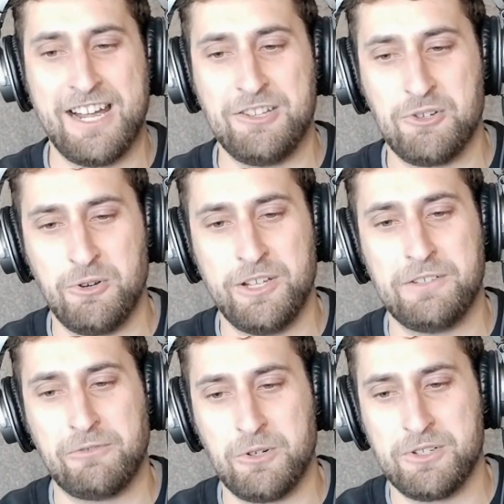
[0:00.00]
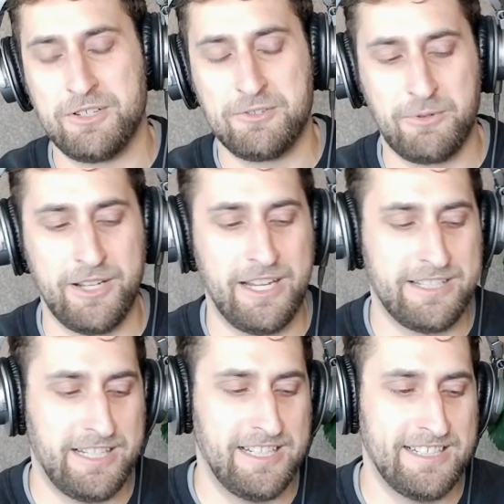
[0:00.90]
joined forces in
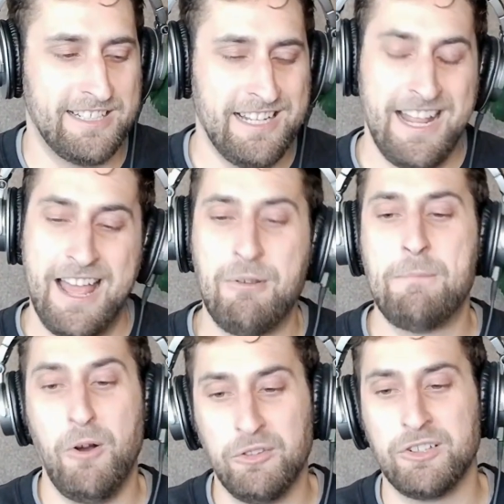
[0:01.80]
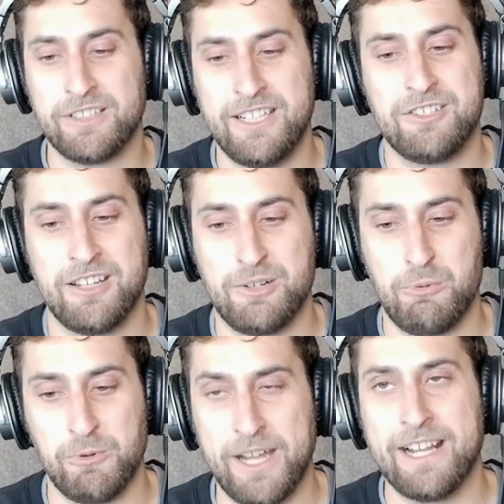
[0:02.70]
2018, and we both looked at each other and we
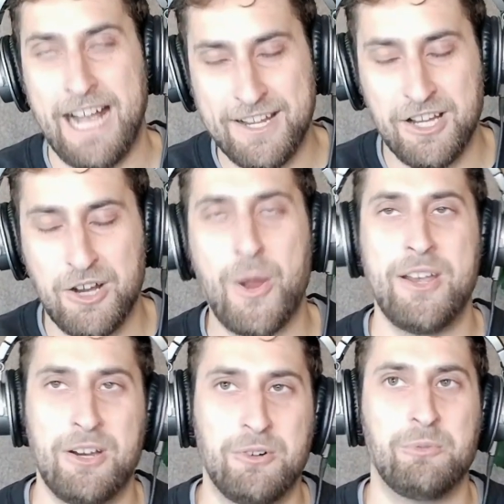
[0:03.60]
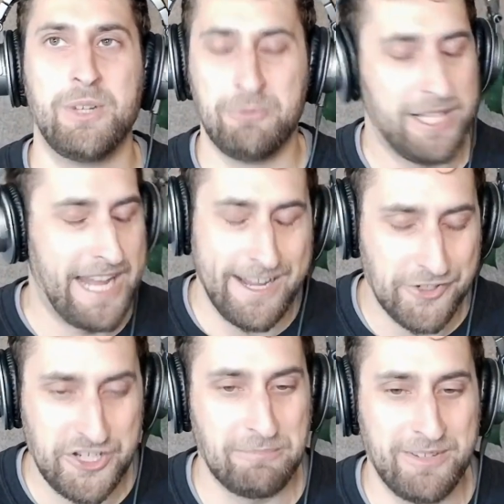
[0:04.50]
were like, I know, we can't
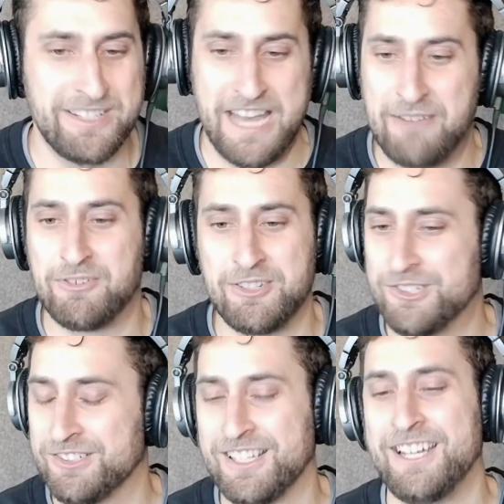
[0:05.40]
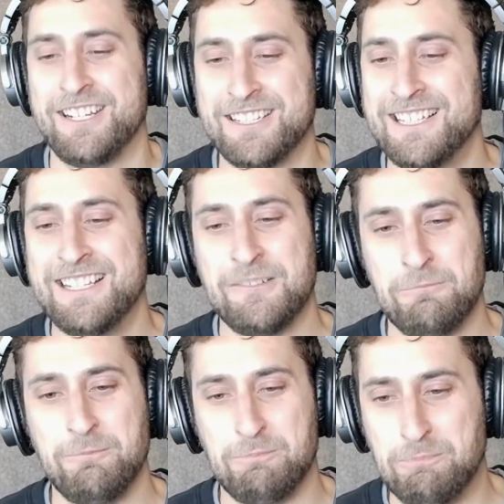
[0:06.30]
ship this ever,
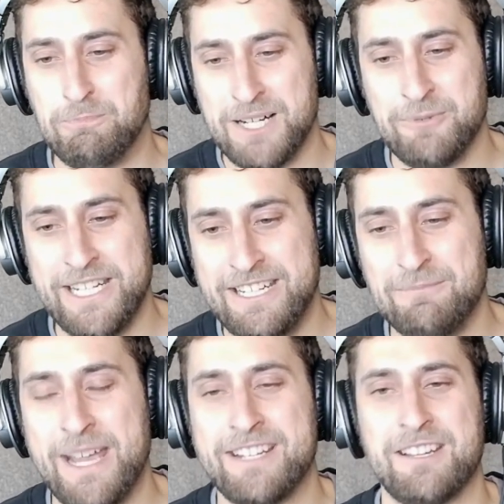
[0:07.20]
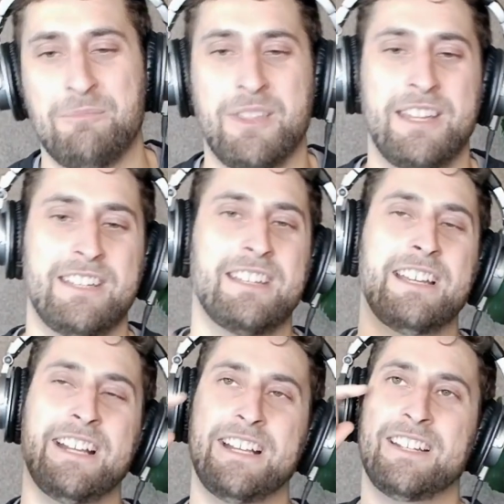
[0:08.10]
but we need to make something.
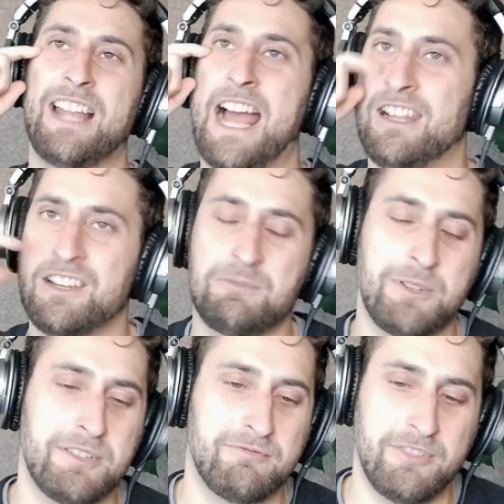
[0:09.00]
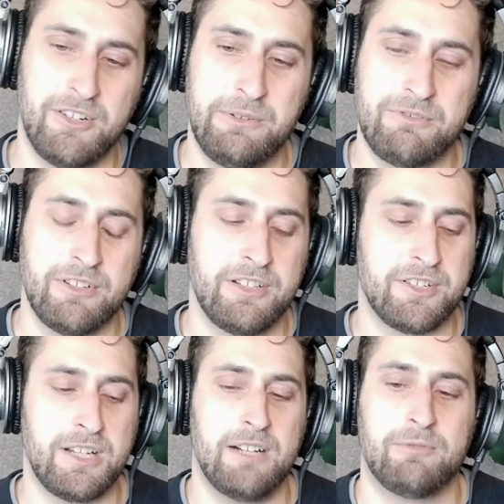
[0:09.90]
And Alex wasn't, he was really a
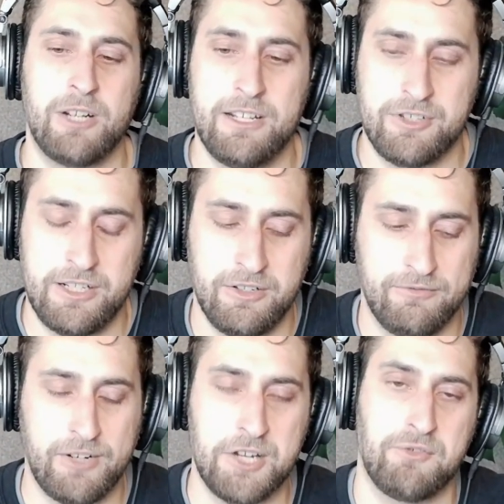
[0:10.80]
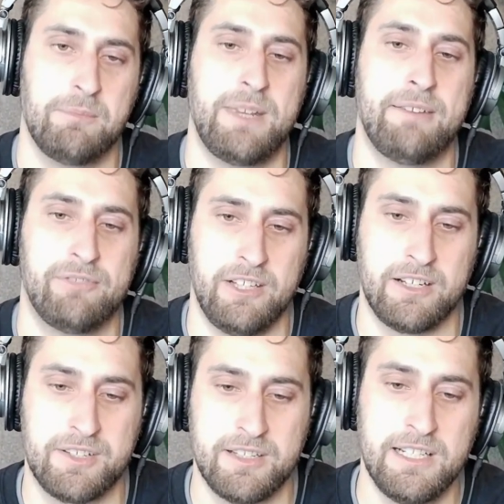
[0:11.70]
software engineer fresh from
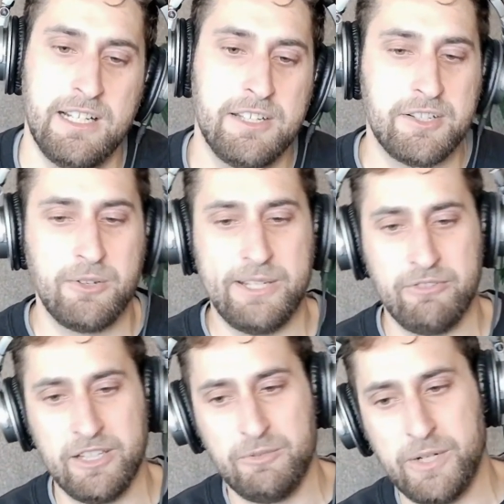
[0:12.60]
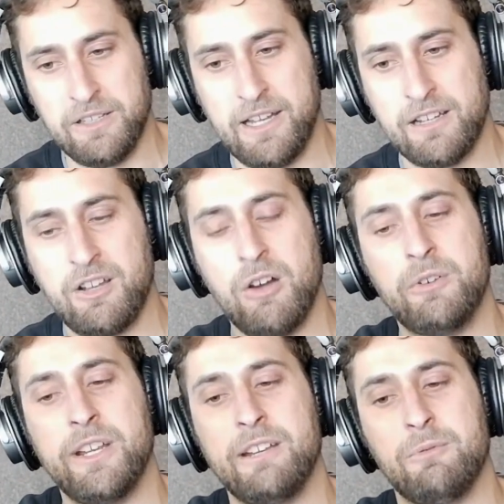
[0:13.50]
Netflix. So he really went
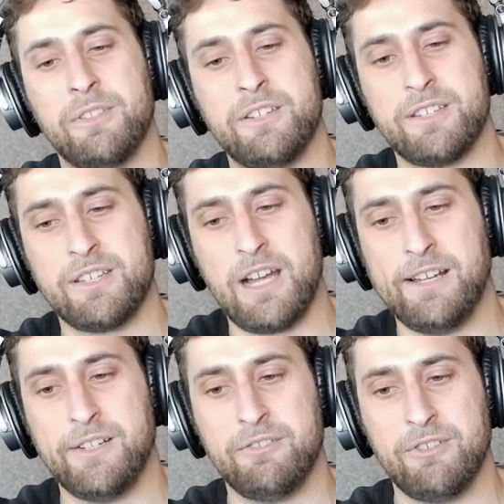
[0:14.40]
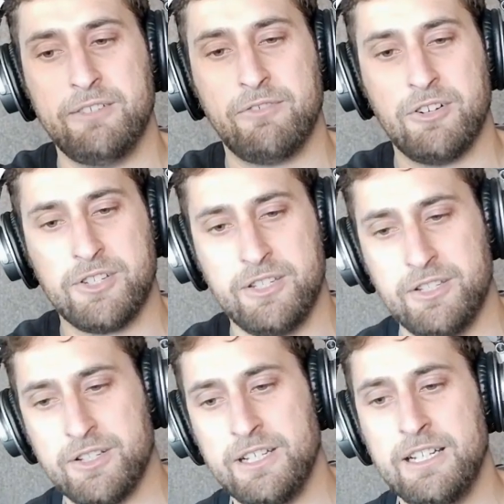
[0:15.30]
coding with his design degree
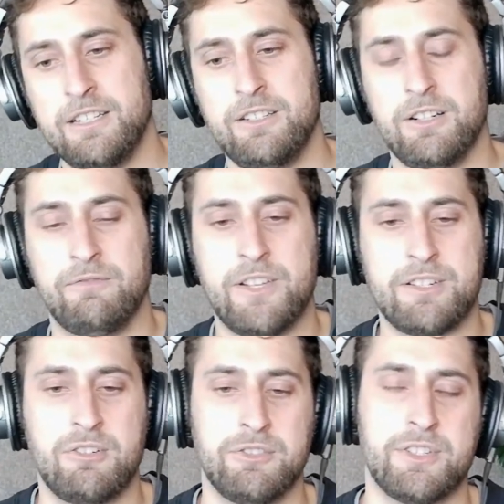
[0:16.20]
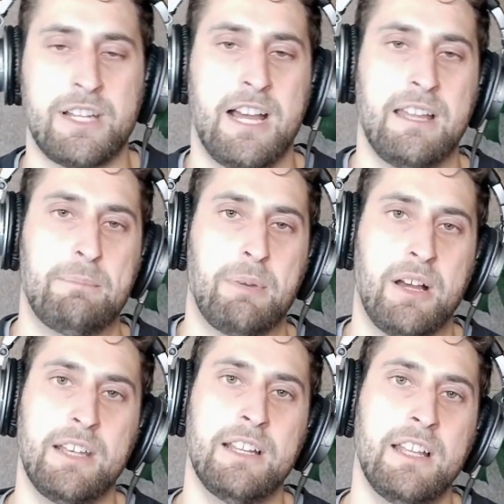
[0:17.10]
versus, physical design.
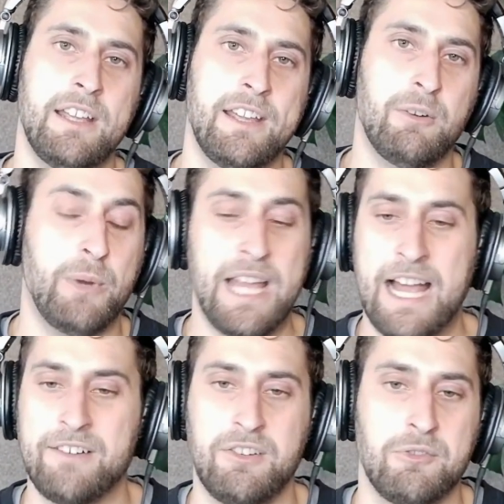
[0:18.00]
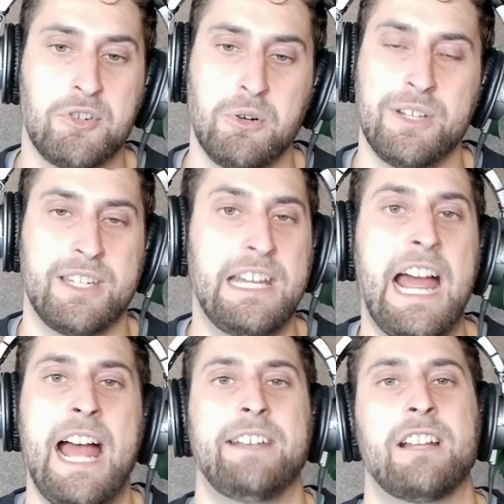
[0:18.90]
But we had no choice. He
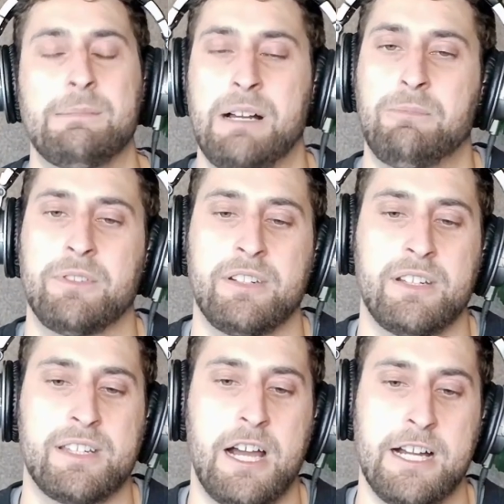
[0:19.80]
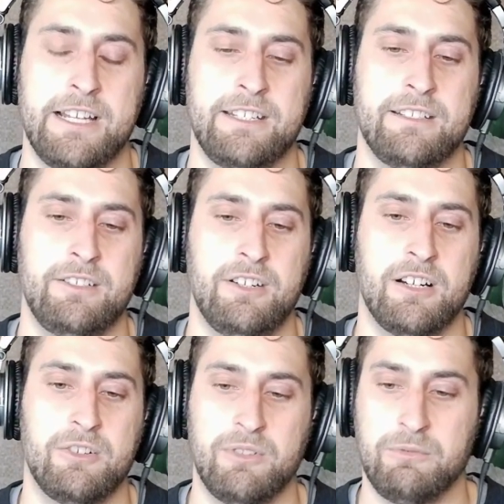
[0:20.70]
had to come up with a design.
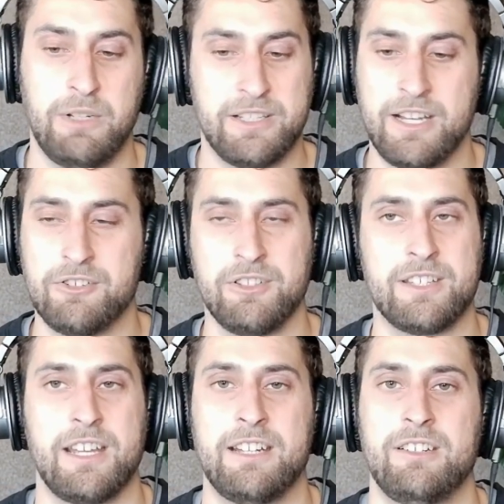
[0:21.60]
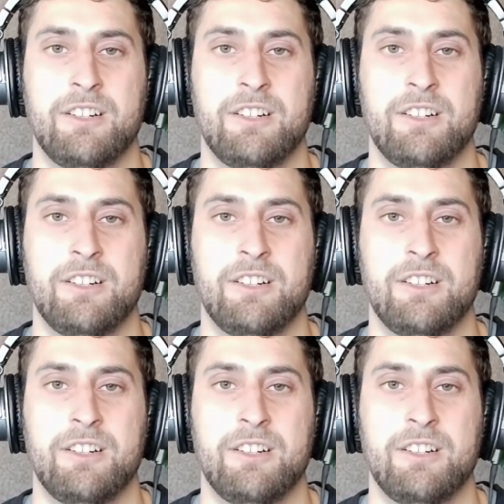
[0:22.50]
We essentially said,